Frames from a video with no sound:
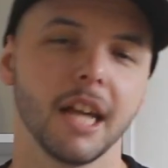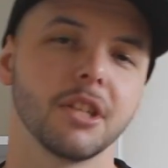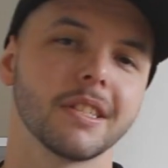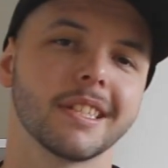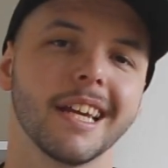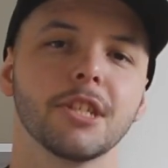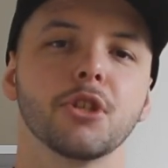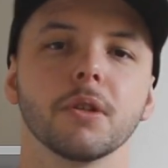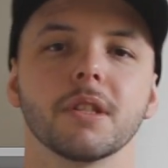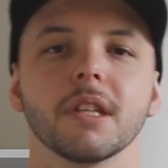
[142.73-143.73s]
and just
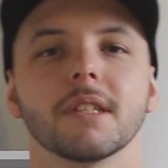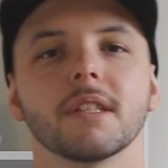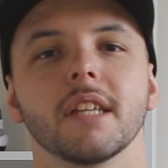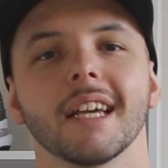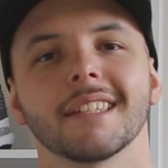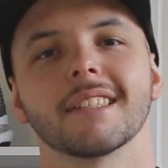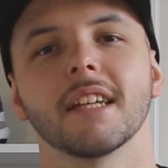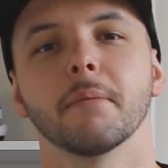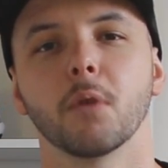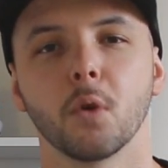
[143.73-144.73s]
get you onto your next
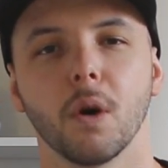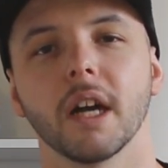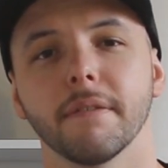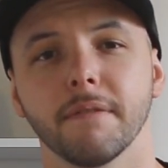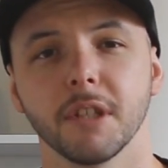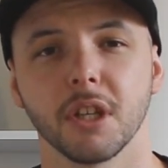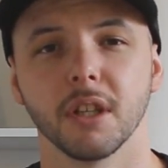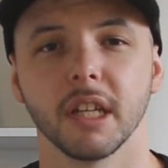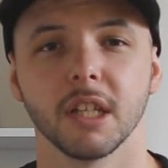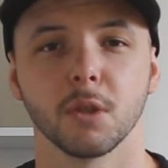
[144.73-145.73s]
step quite
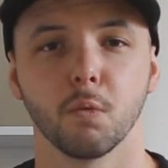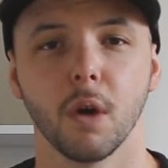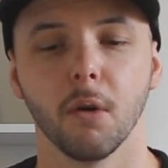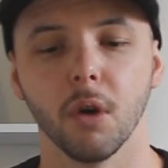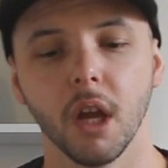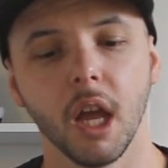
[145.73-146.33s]
efficiently as well.